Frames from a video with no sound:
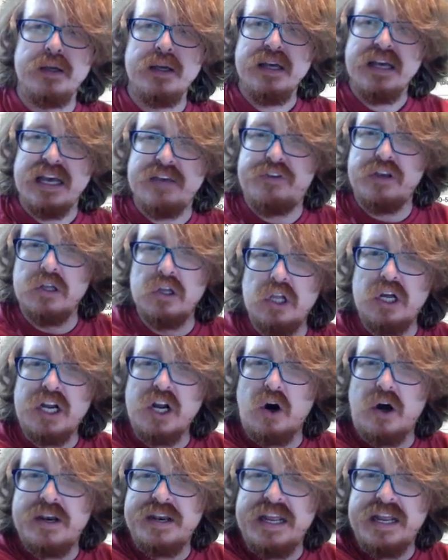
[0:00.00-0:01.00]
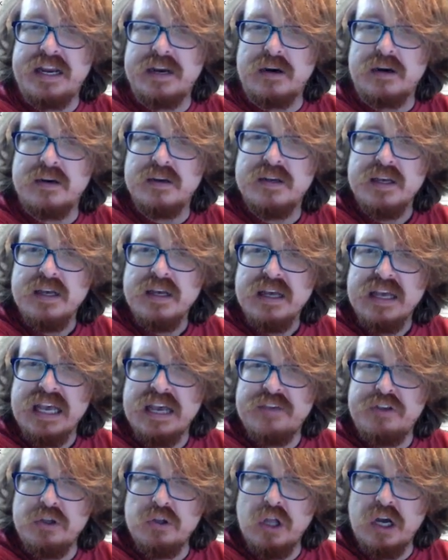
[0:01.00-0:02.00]
If you look on here, if
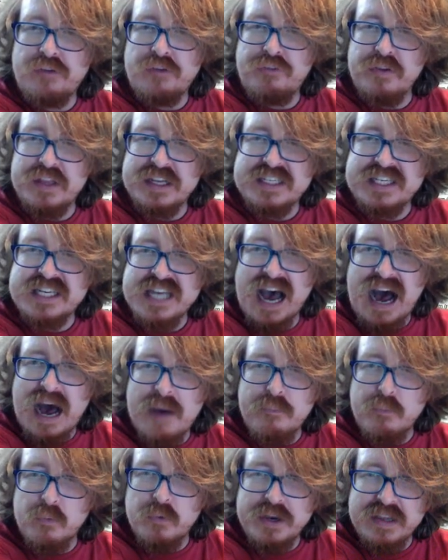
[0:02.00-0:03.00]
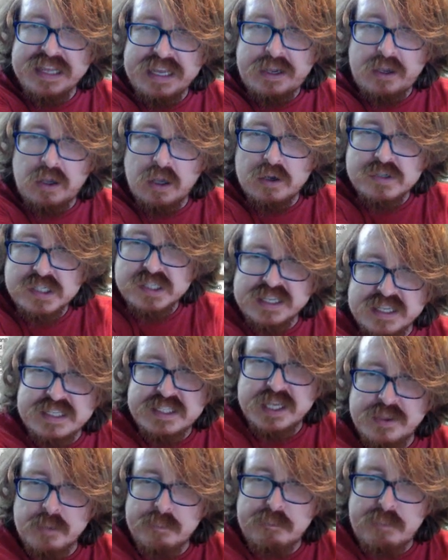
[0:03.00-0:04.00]
you look from the top really closely to
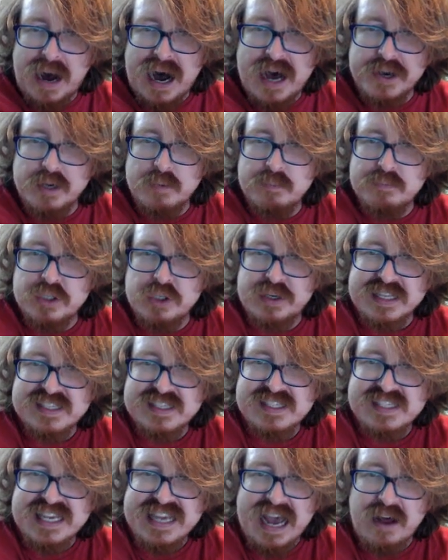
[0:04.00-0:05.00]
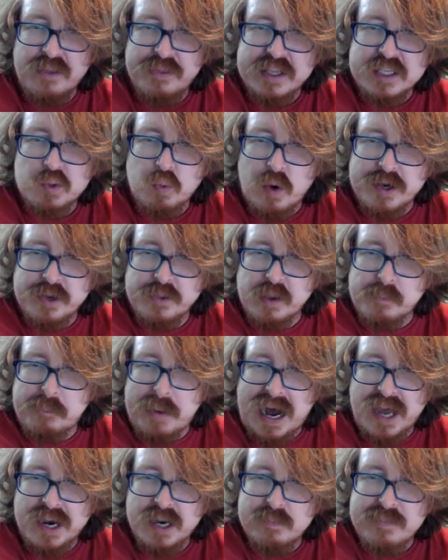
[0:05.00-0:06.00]
the bottom, you can see how this one on the
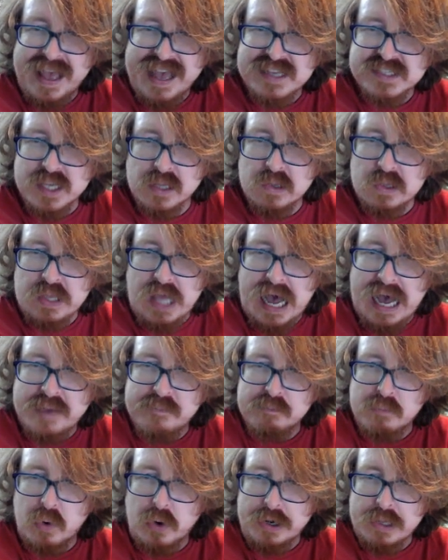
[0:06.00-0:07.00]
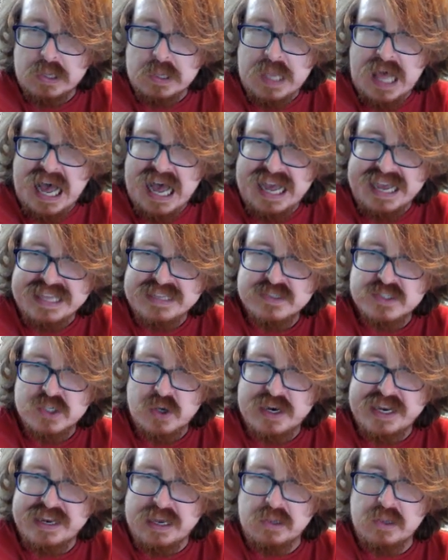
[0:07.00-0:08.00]
bottom has a lot more lines on
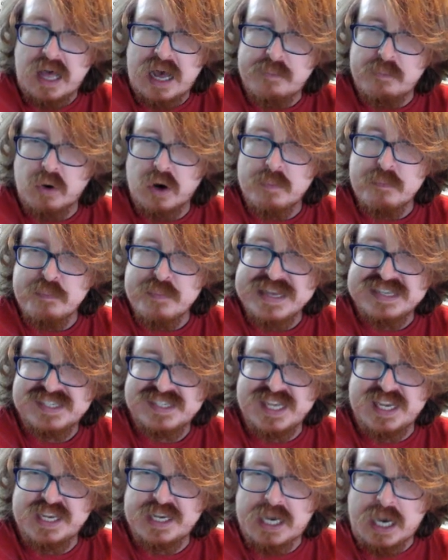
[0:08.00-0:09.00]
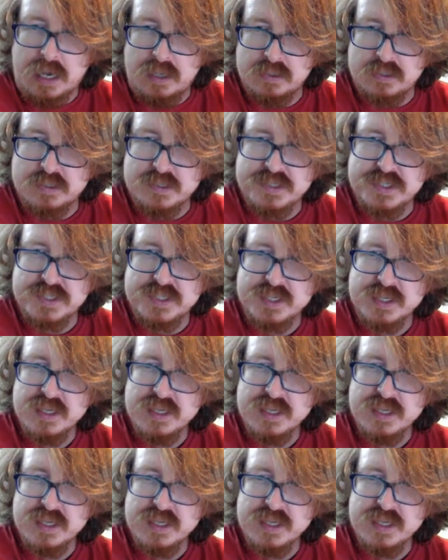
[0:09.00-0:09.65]
it, a lot more missing colors.